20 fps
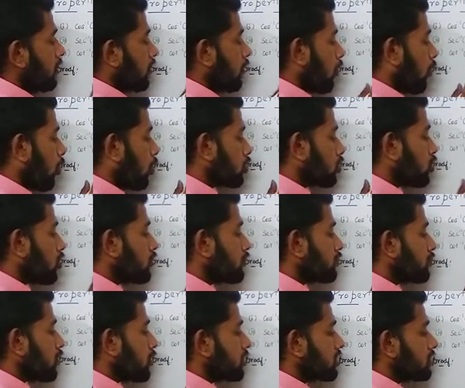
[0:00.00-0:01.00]
cot
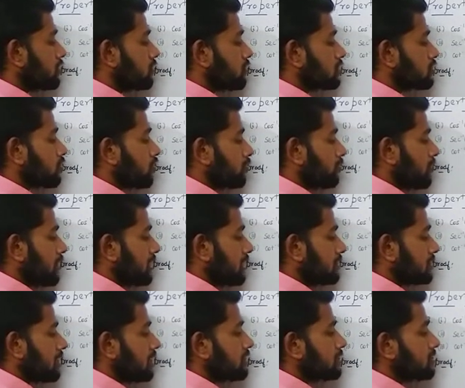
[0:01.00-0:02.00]
of cot inverse of
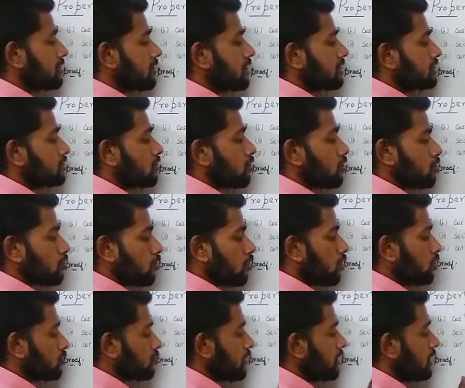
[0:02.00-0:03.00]
minus x is equal to
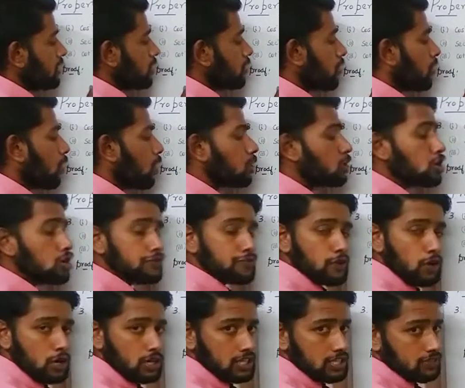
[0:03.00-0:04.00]
cot y. Cot of
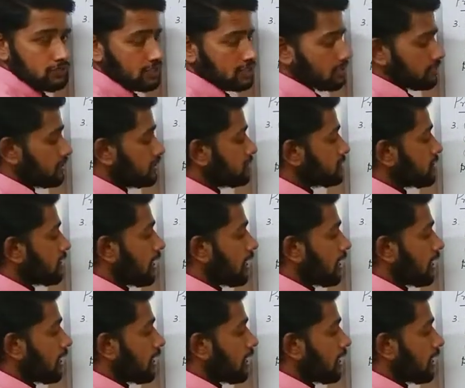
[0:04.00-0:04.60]
cot inverse is